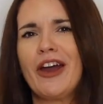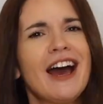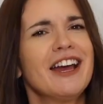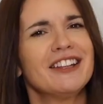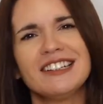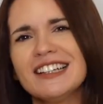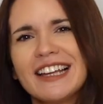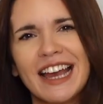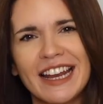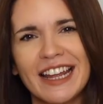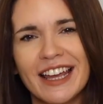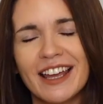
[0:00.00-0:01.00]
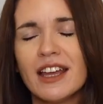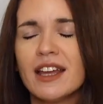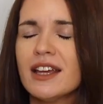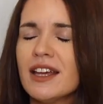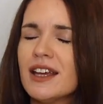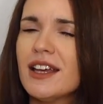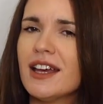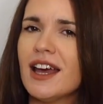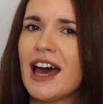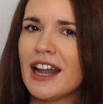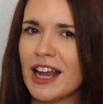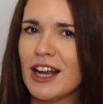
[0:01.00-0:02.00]
I didn't get it.
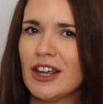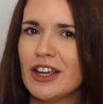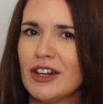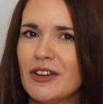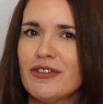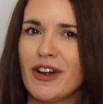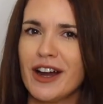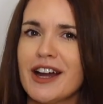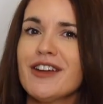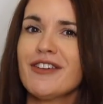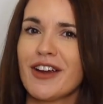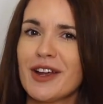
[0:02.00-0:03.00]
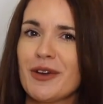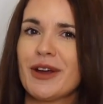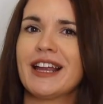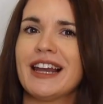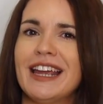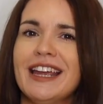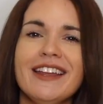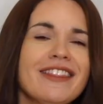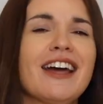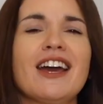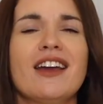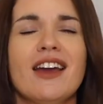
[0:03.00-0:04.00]
And I learned very quickly that